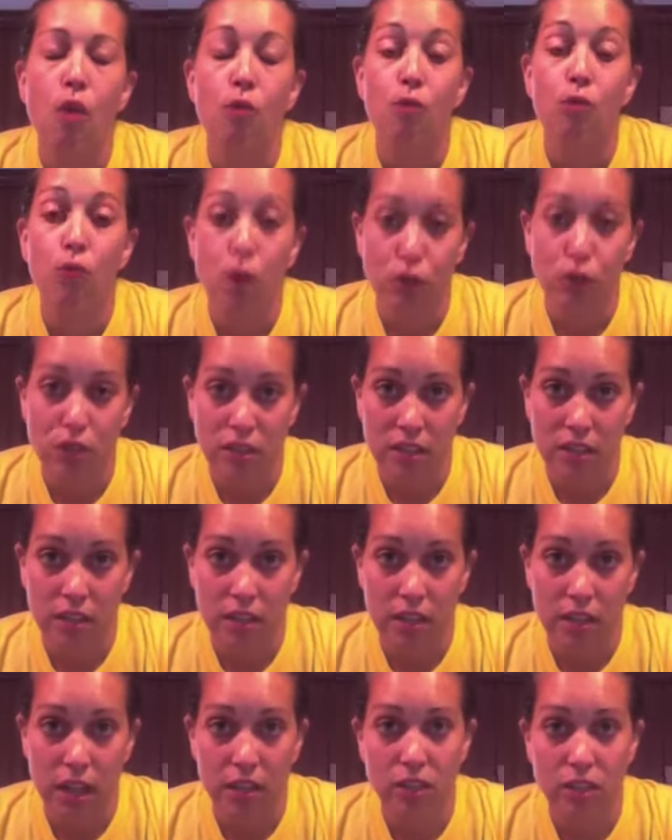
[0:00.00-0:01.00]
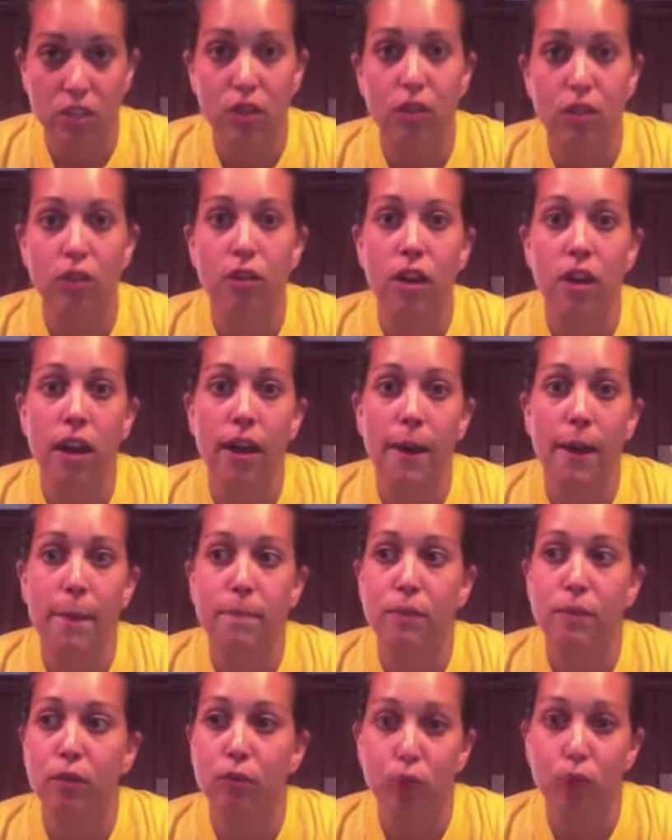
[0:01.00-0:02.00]
roasted nuts. So
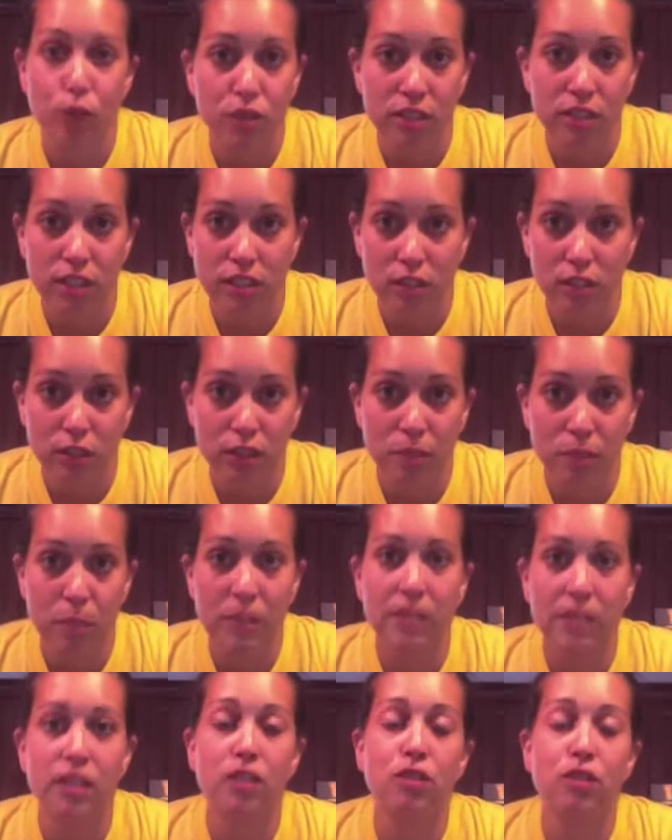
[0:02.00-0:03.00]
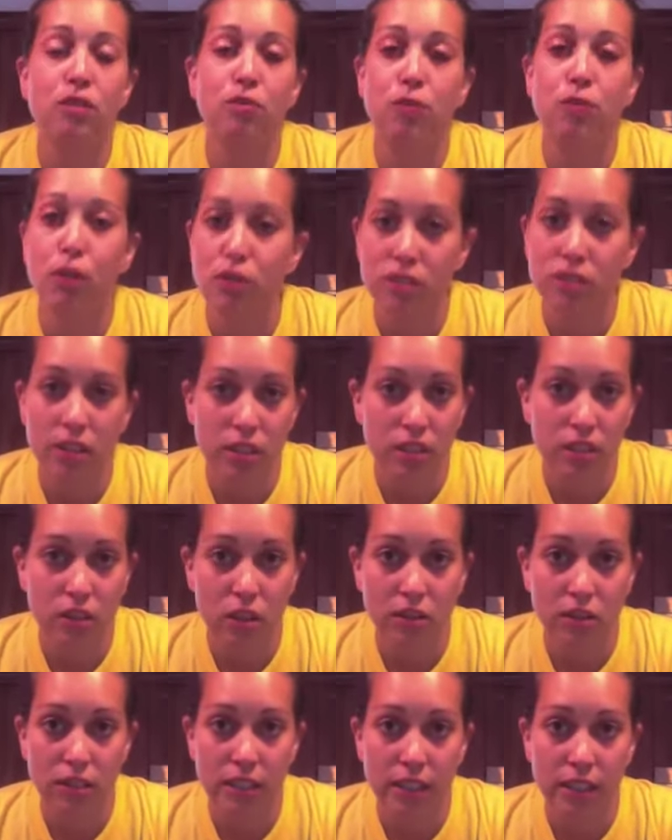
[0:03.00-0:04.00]
roasted unsalted peanuts, roasted
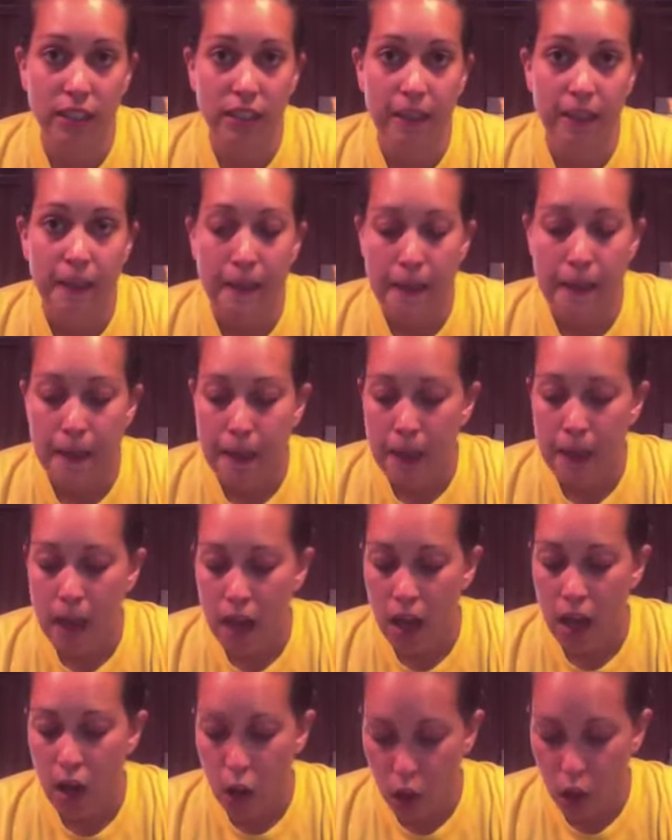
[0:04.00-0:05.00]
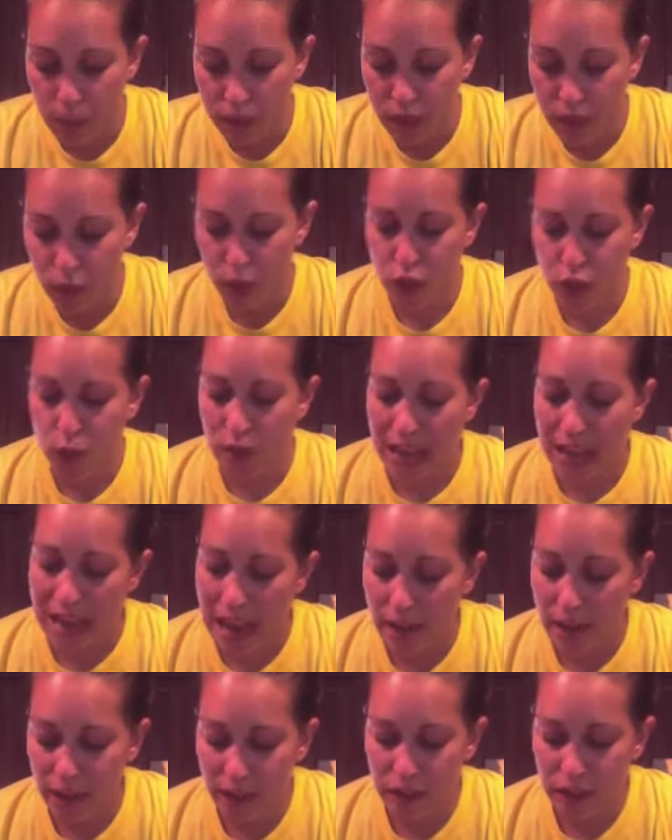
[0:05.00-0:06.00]
unsalted almonds, which is what I
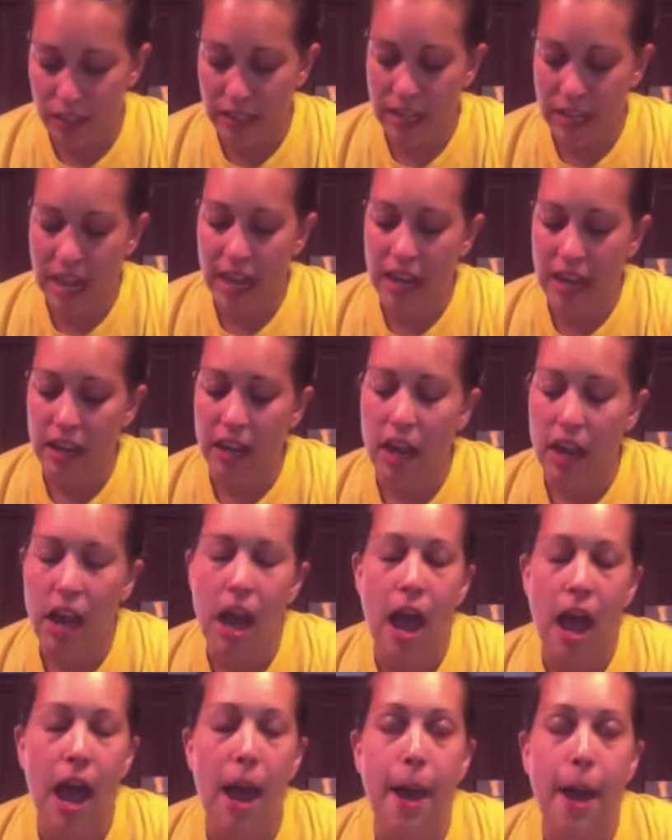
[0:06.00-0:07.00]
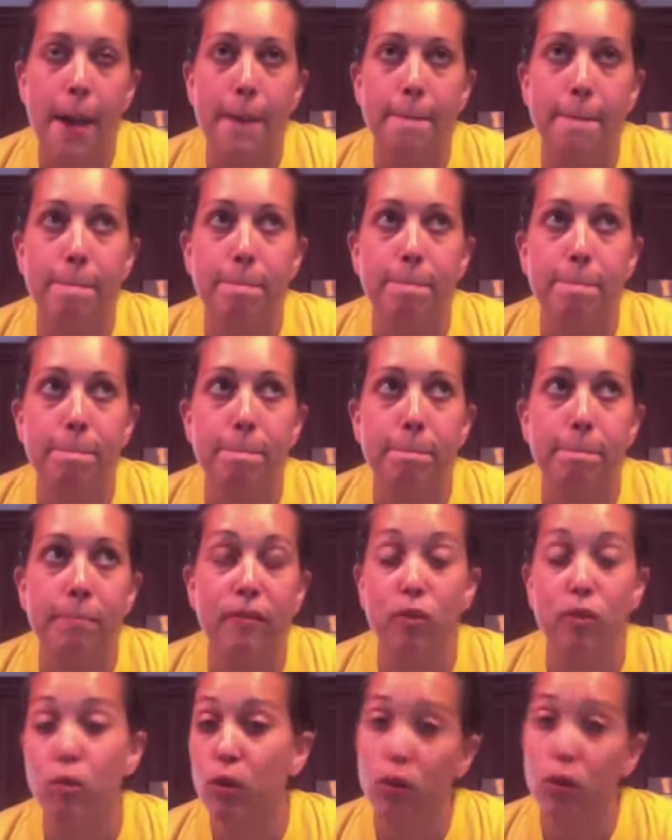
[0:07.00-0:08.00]
have here today.
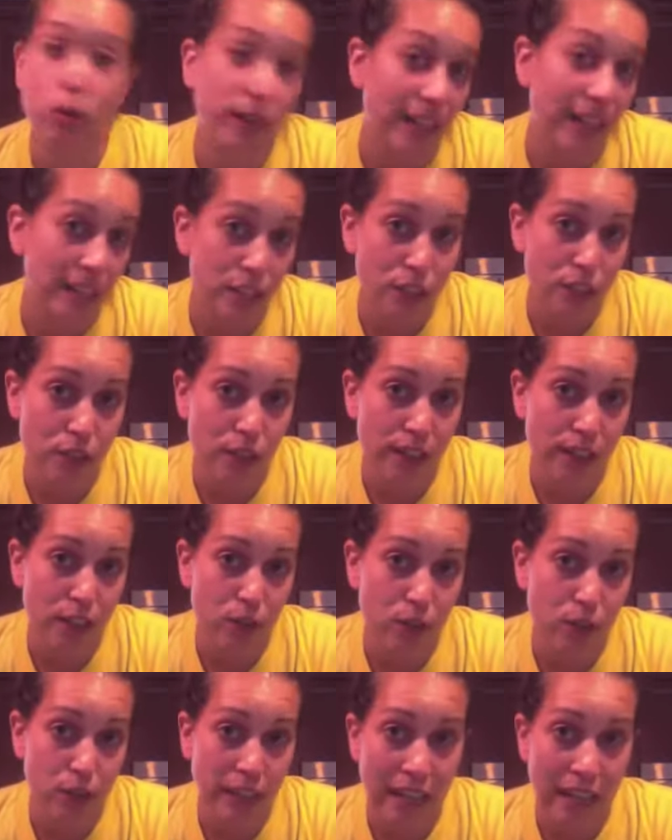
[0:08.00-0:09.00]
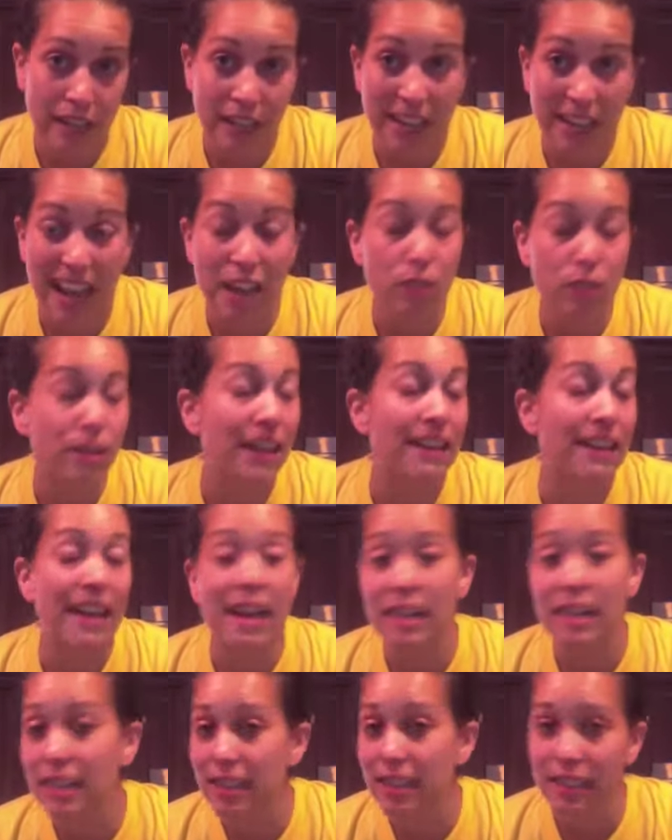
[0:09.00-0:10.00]
If you want organic, you can get organic. I don't add
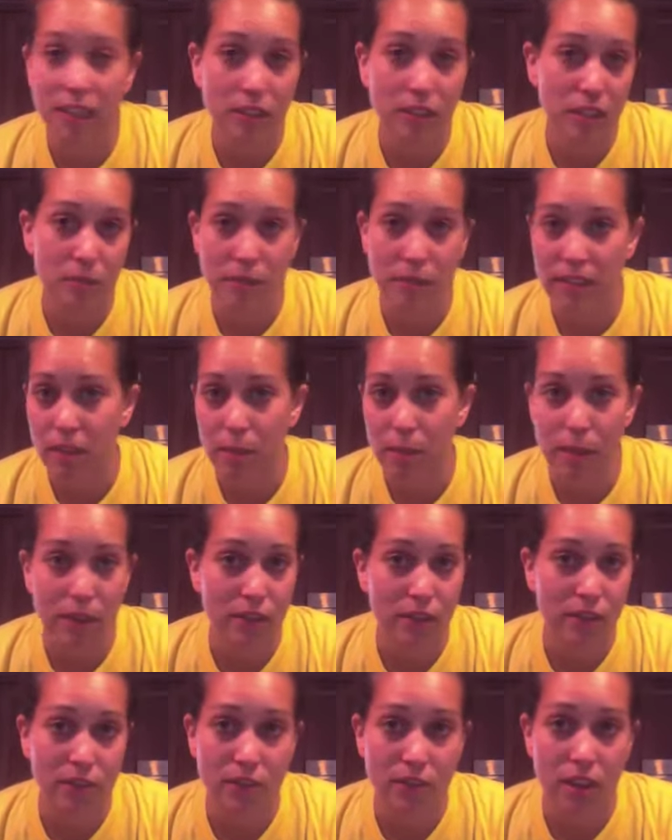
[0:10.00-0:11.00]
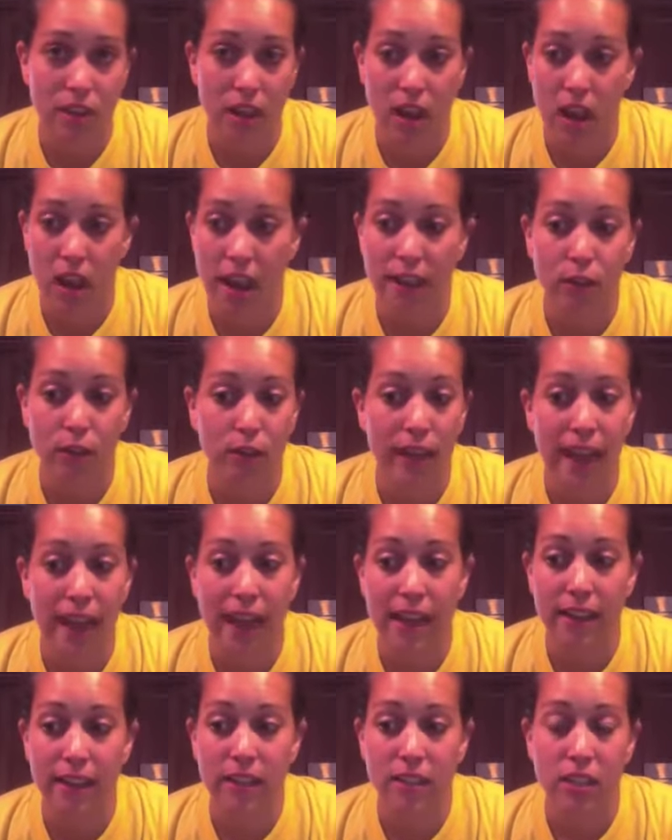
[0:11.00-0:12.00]
anything else to my nut butters. I don't
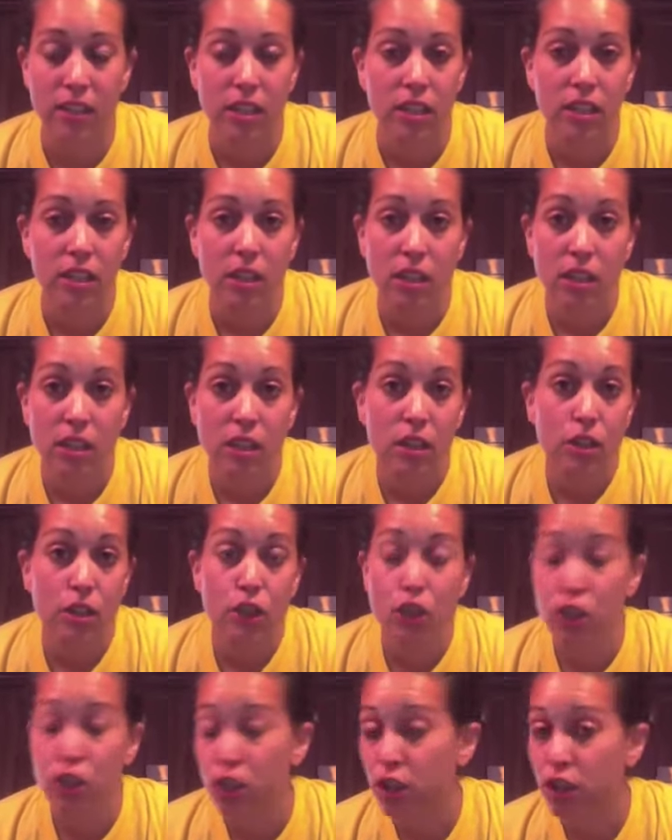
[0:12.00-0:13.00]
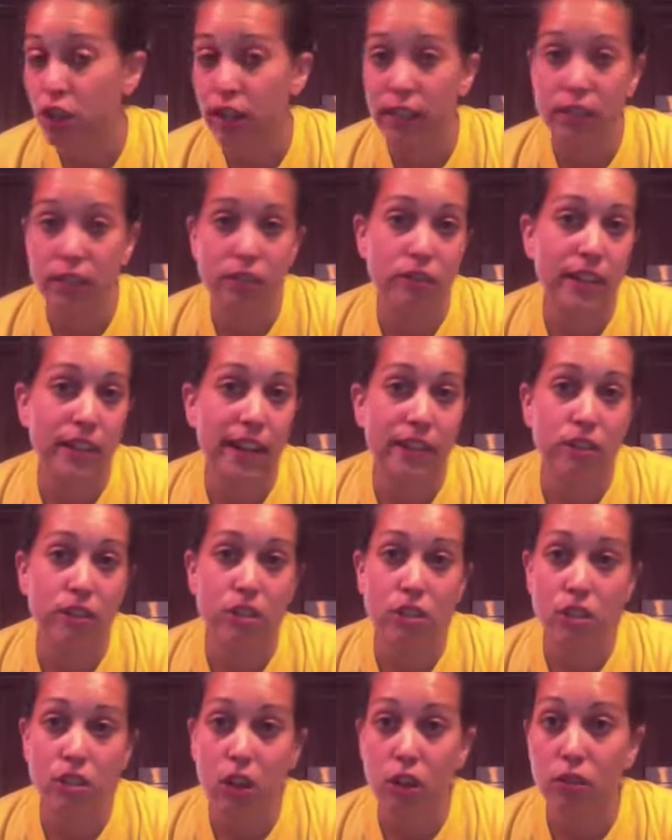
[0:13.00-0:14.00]
add sugar. I don't add
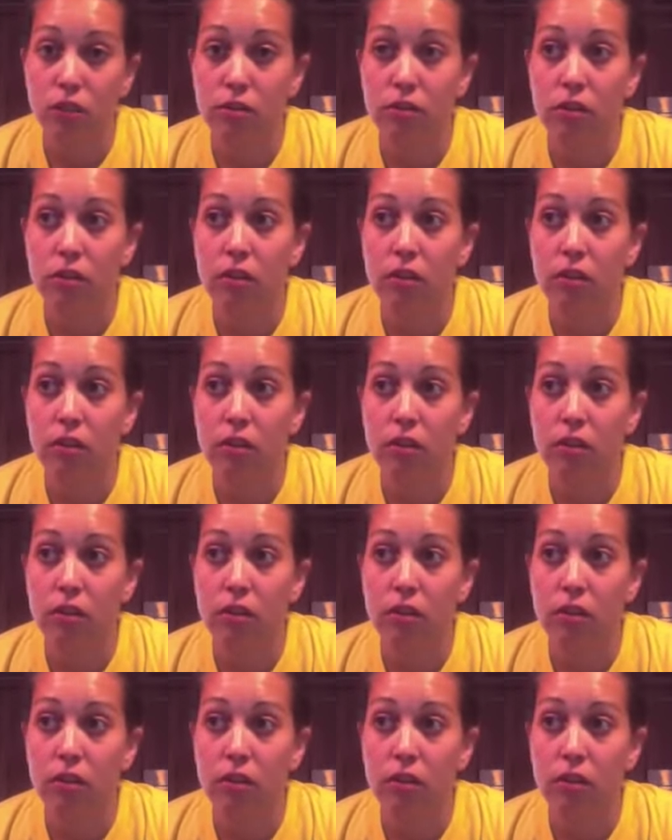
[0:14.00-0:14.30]
salt